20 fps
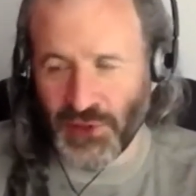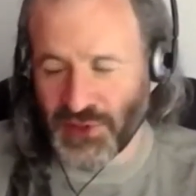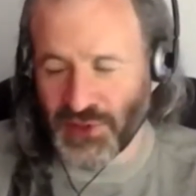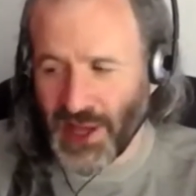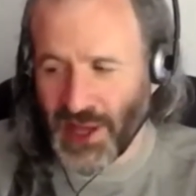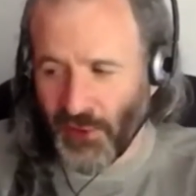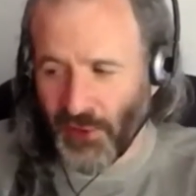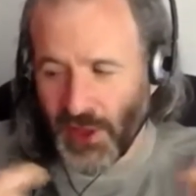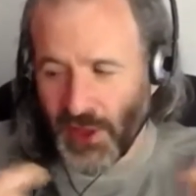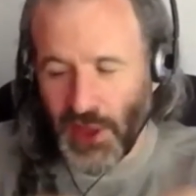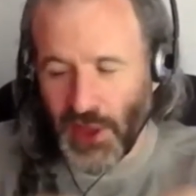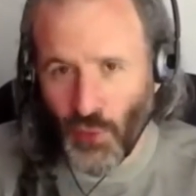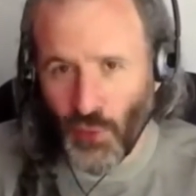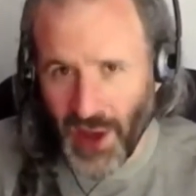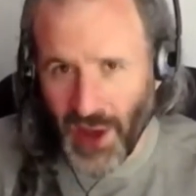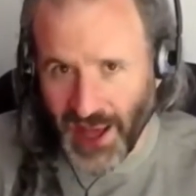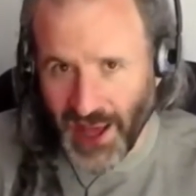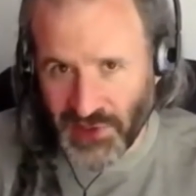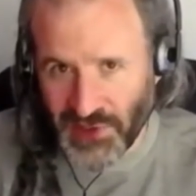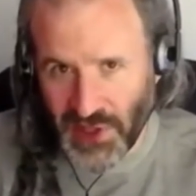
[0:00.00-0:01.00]
Now, in the
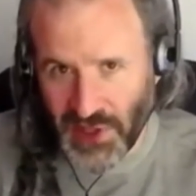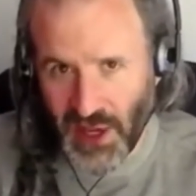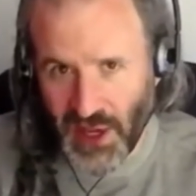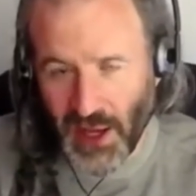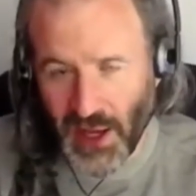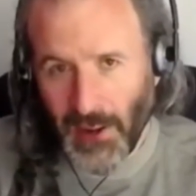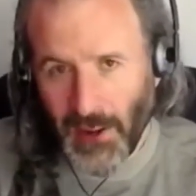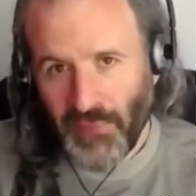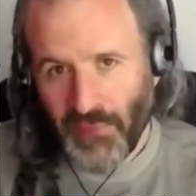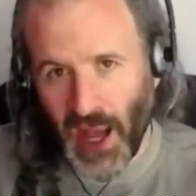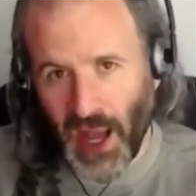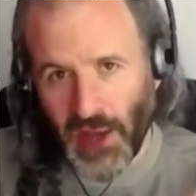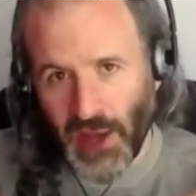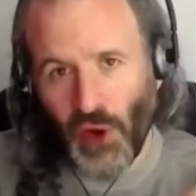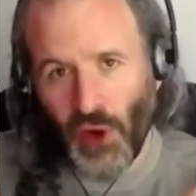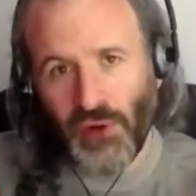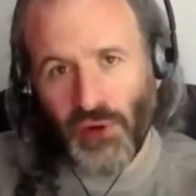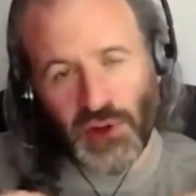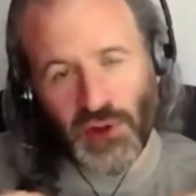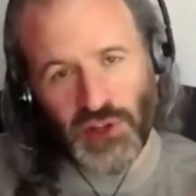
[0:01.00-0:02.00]
US, I know
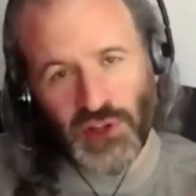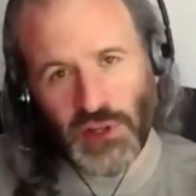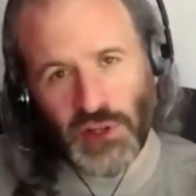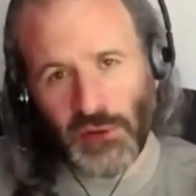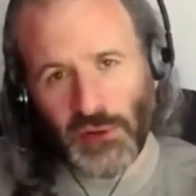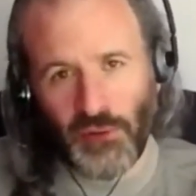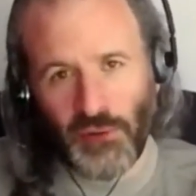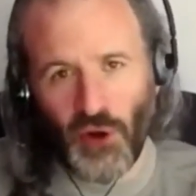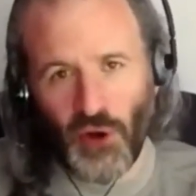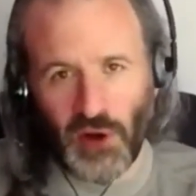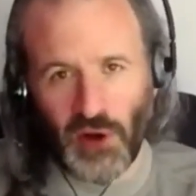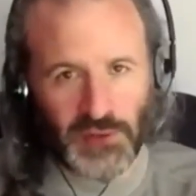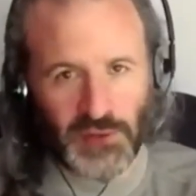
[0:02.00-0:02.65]
there are similar programs.